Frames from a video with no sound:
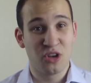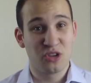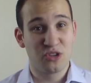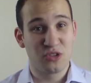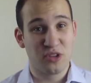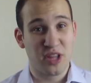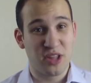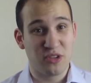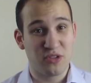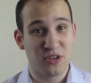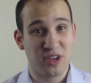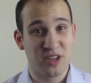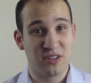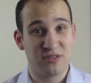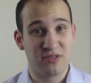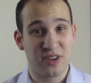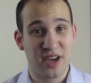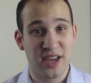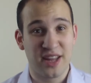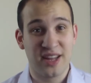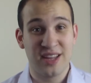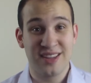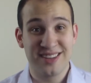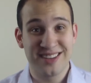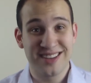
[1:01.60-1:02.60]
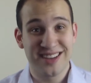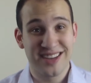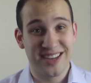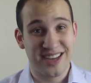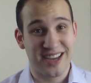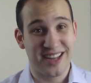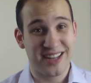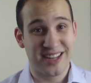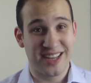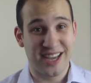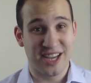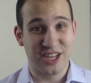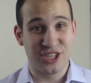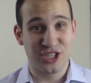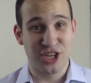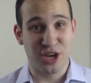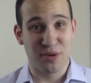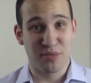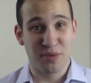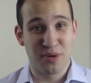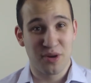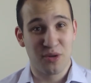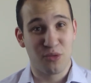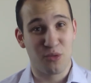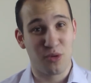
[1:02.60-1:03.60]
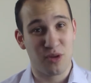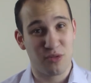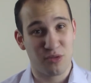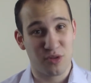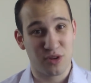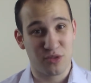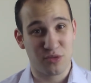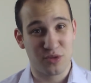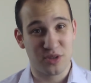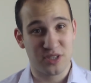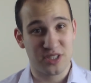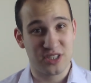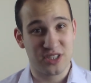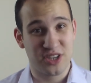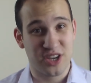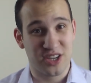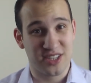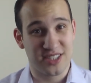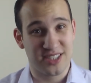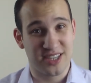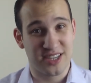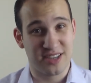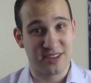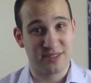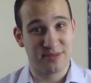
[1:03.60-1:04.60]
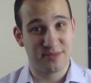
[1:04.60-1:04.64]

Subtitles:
so that you can find it and catch up with what we're discussing.